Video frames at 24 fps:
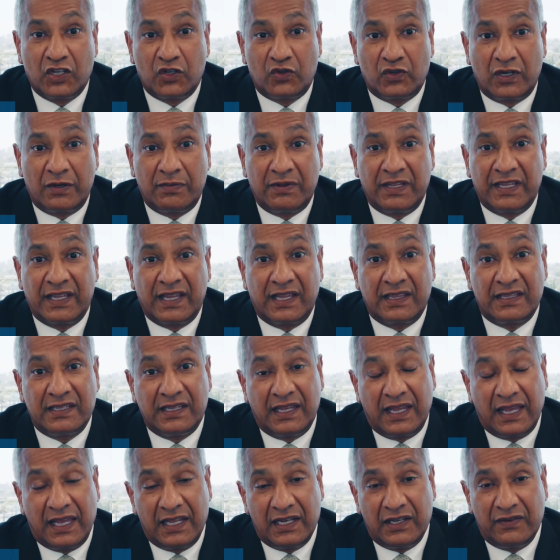dribbling at the
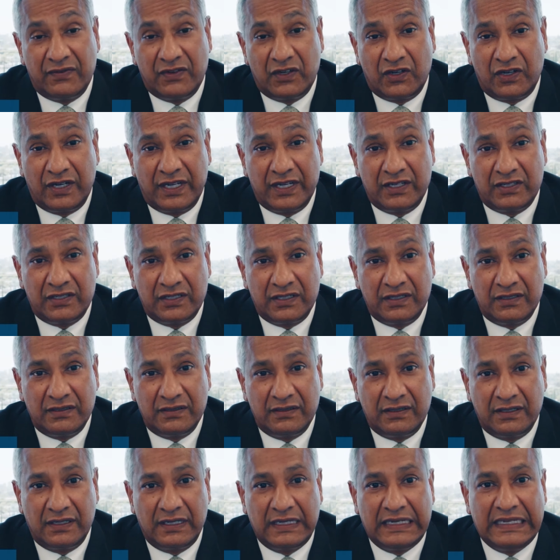end of urination,
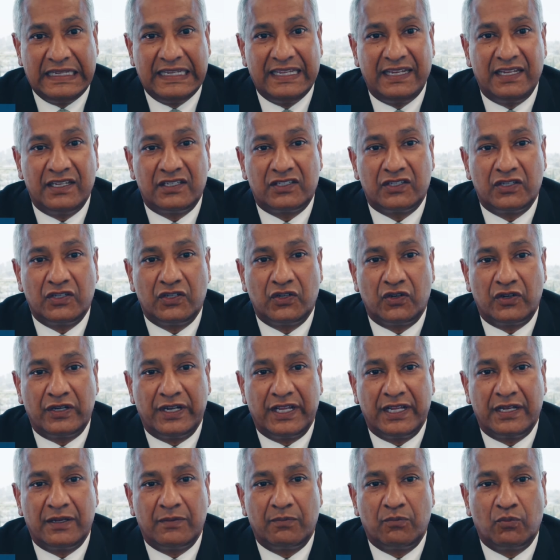needing to
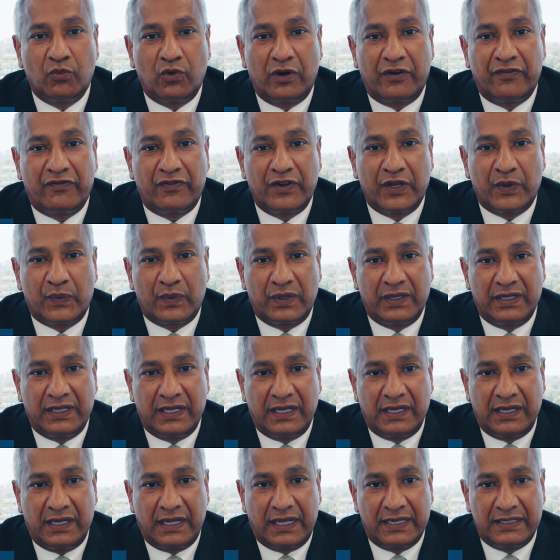urinate more frequently
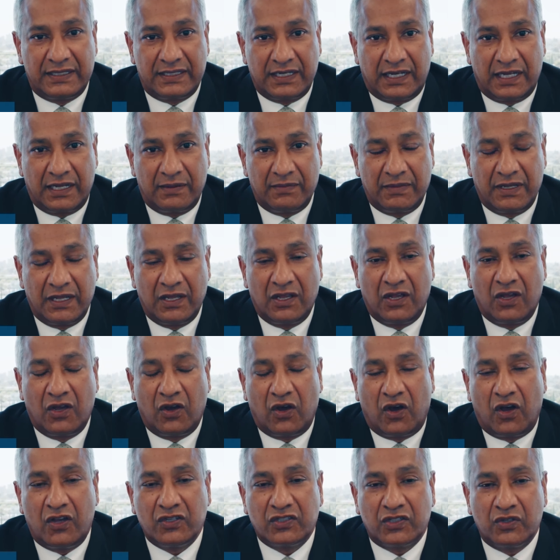at nighttime,
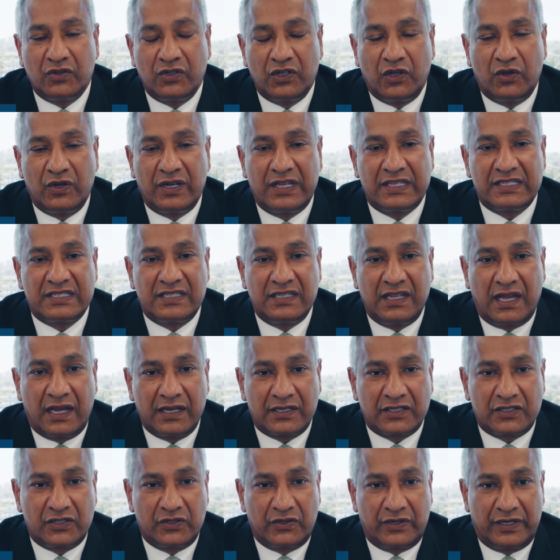also known as
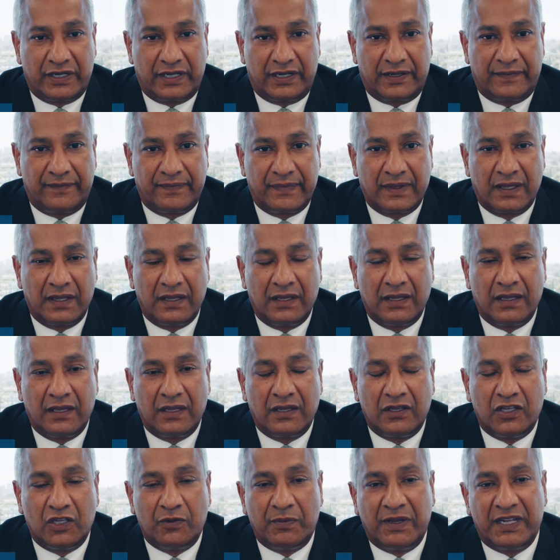nocturia.
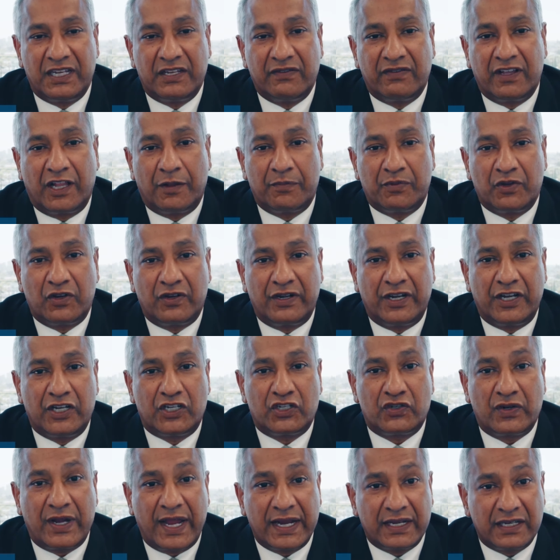You may develop urinary
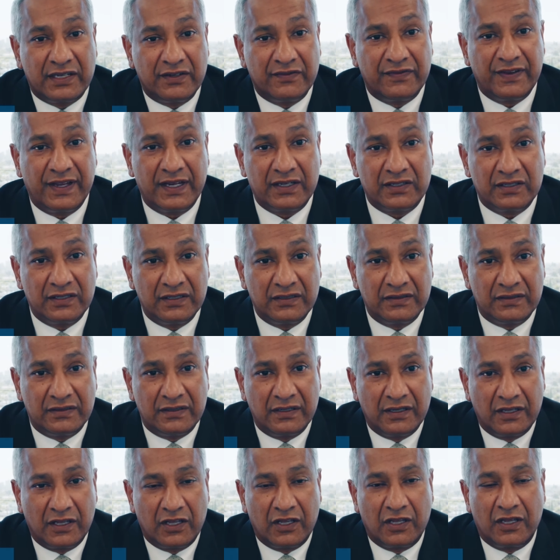tract infections.
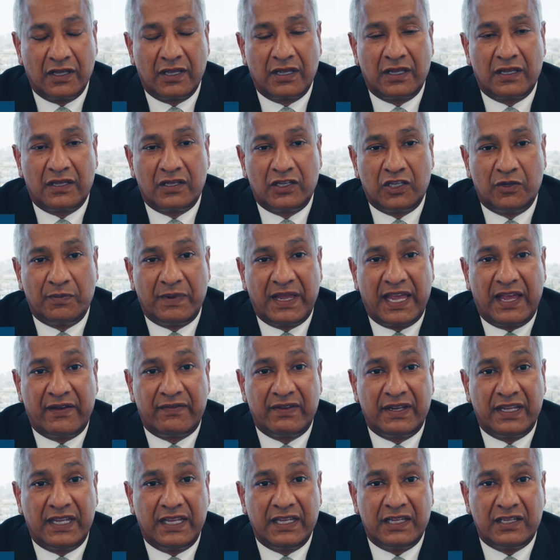You may have
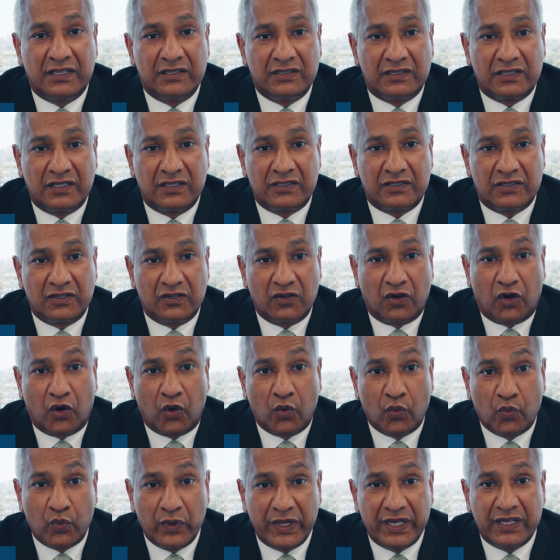an inconsistent
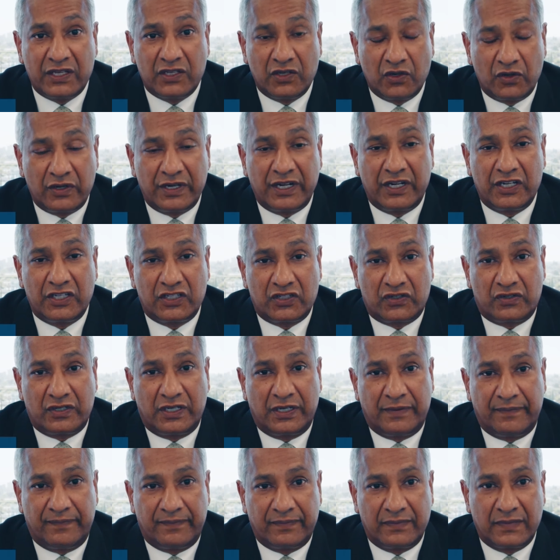or weak urinary
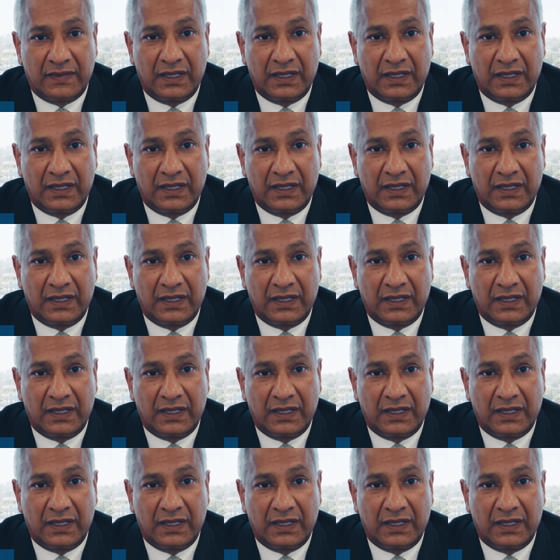stream,